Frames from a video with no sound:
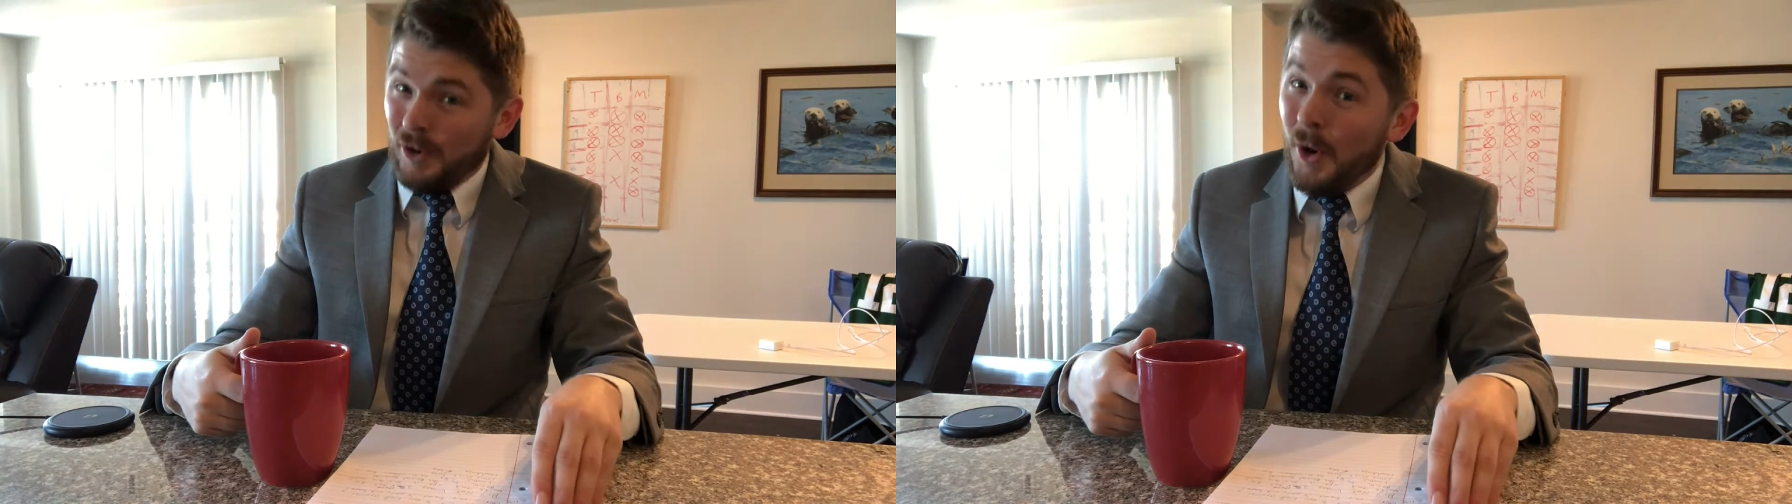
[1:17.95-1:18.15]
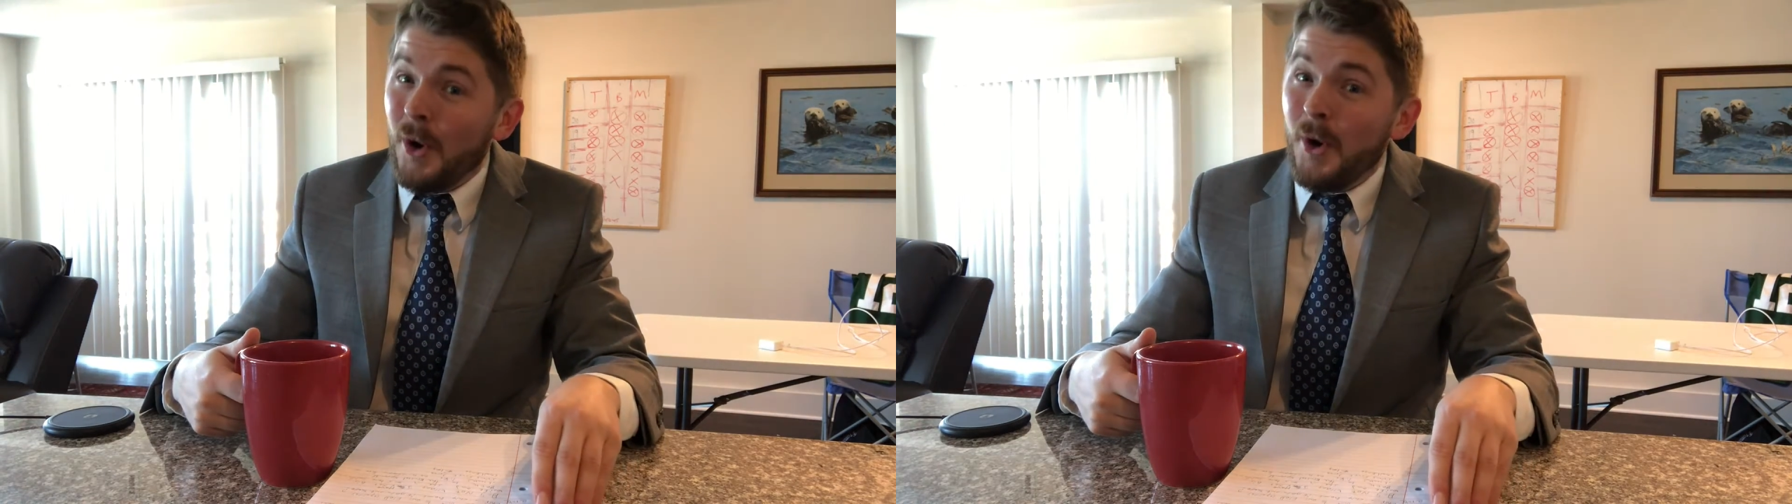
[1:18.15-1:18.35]

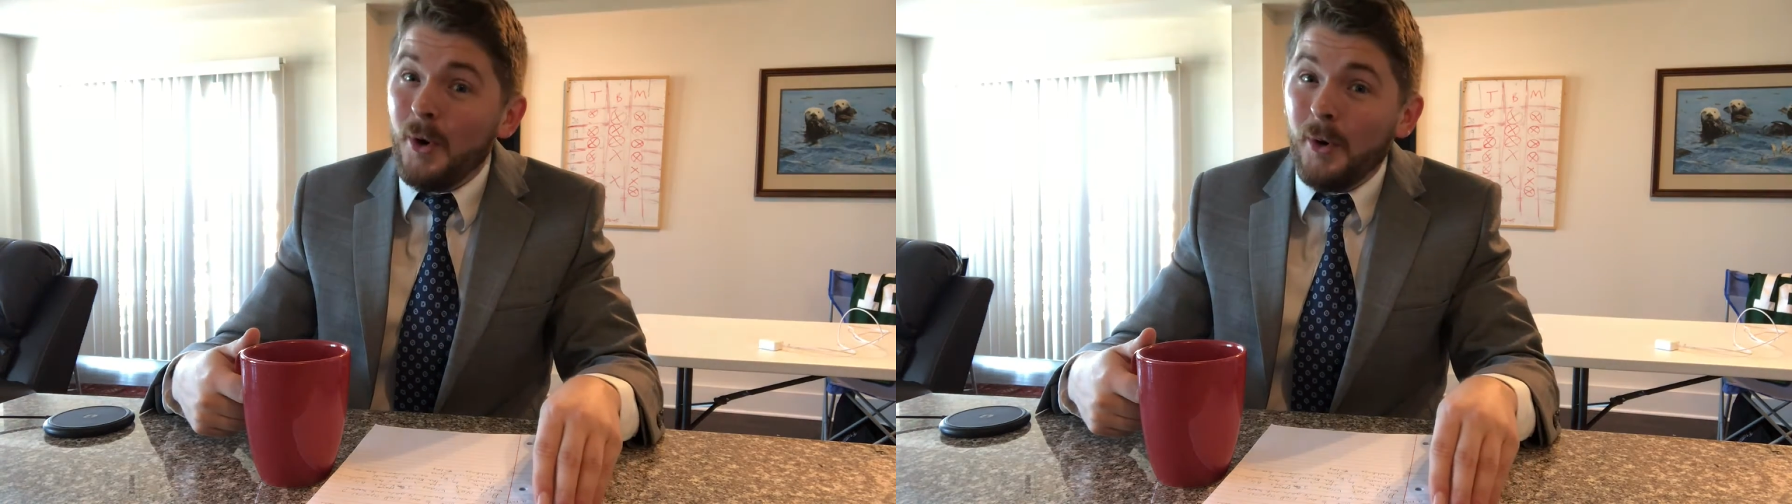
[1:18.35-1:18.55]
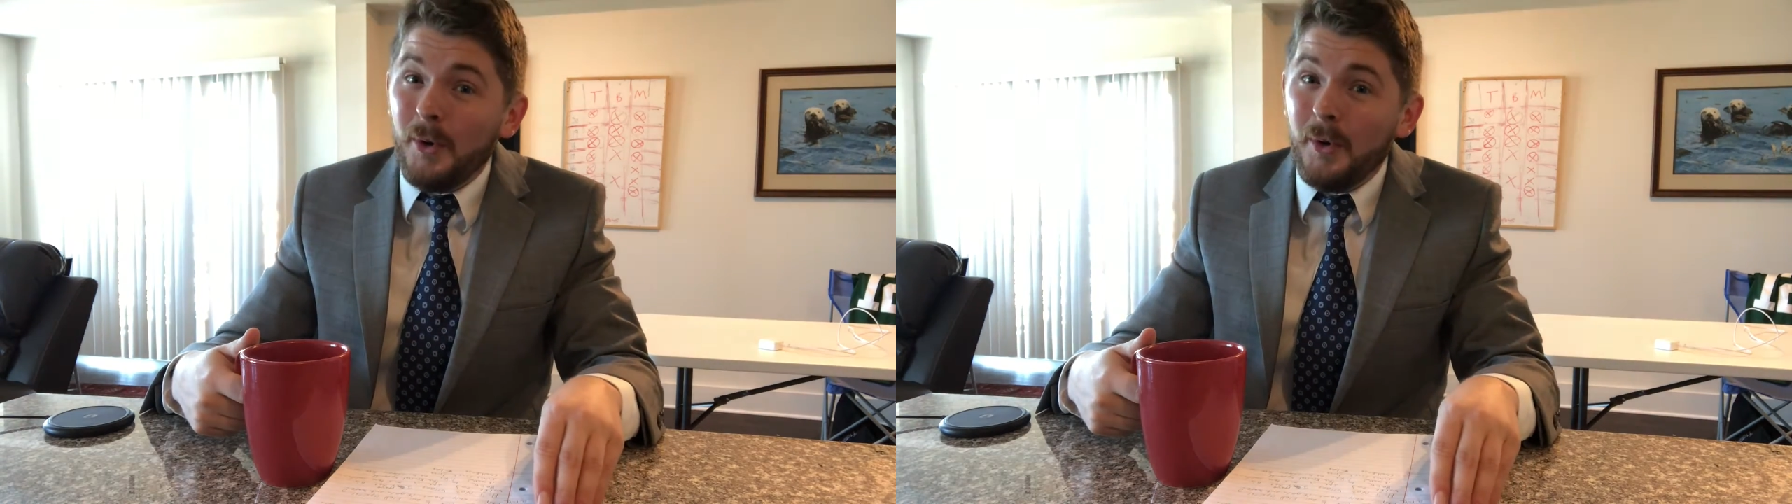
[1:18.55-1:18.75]

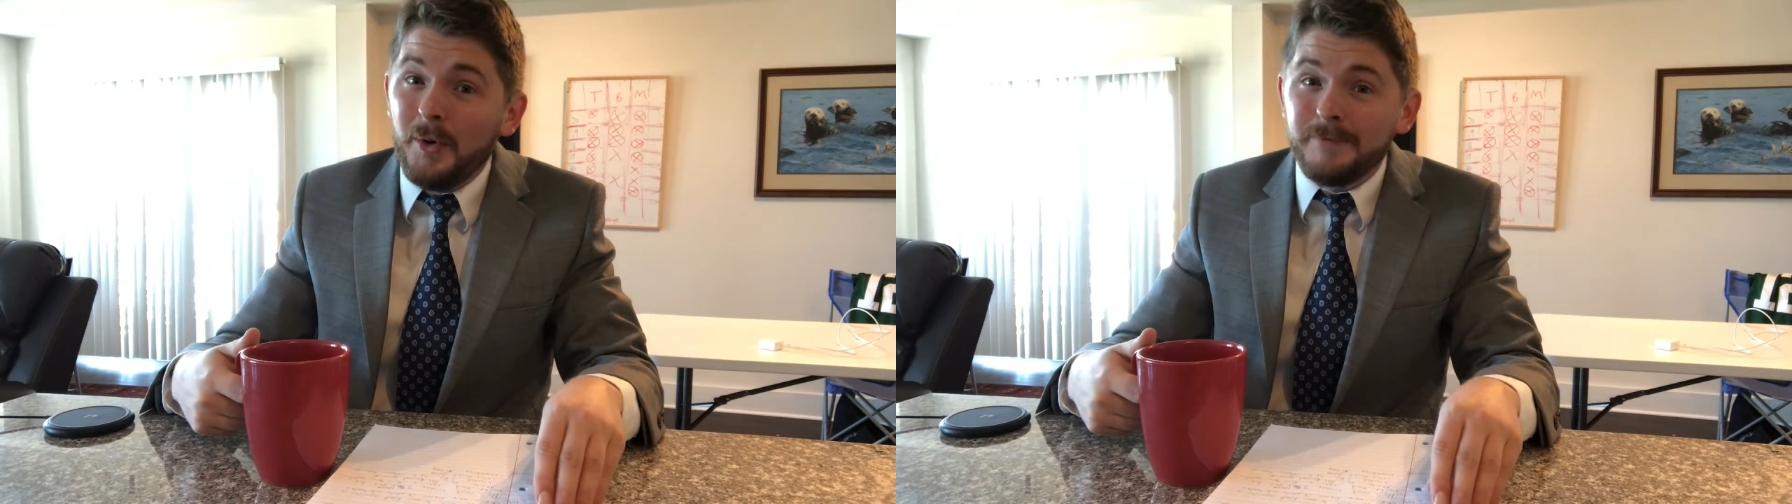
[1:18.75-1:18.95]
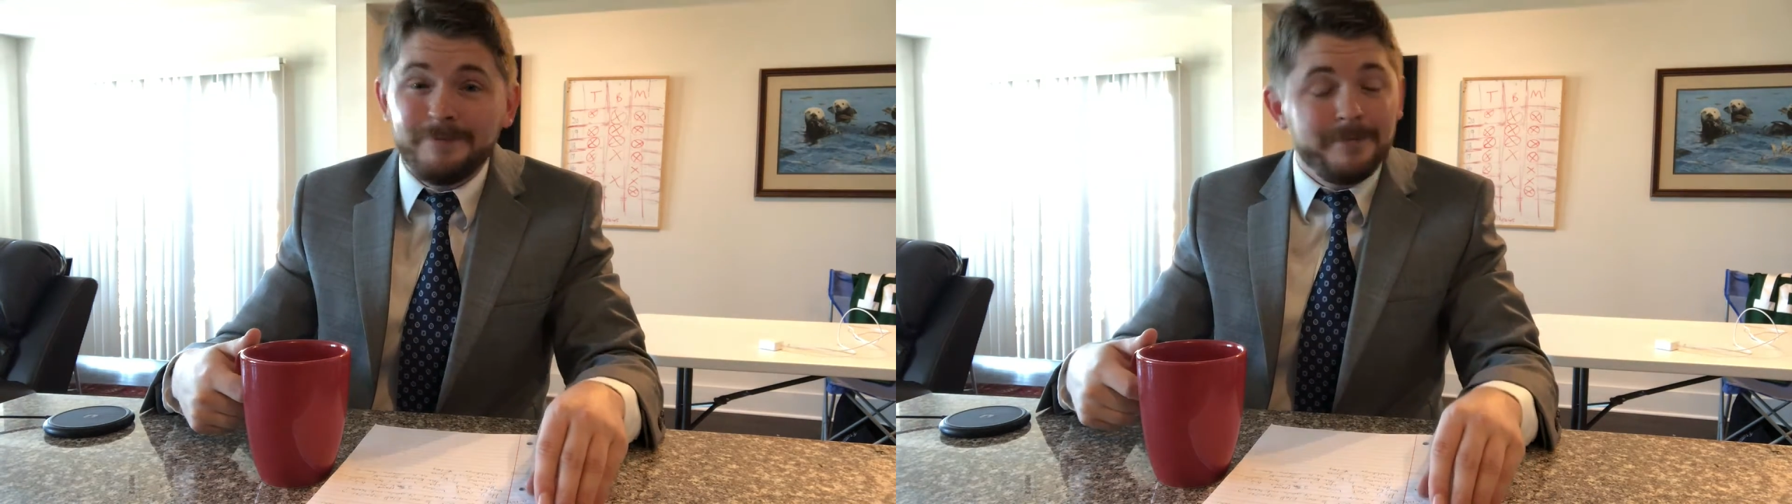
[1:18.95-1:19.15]

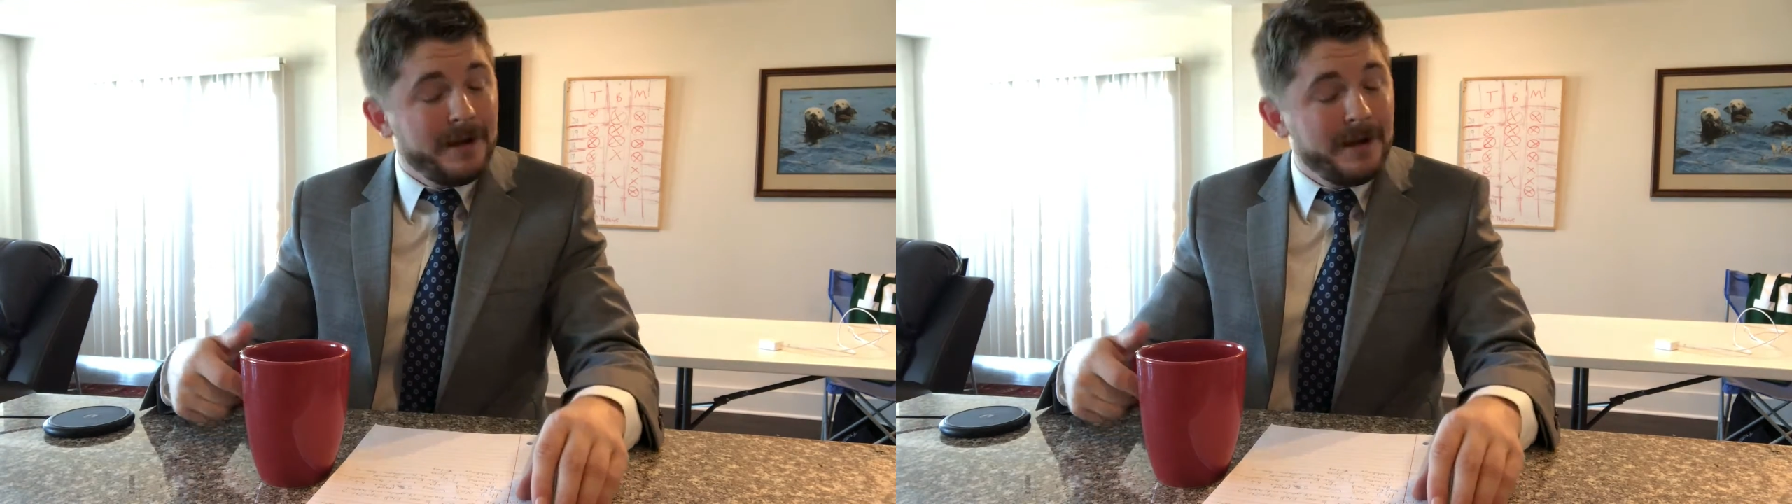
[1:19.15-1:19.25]
cold.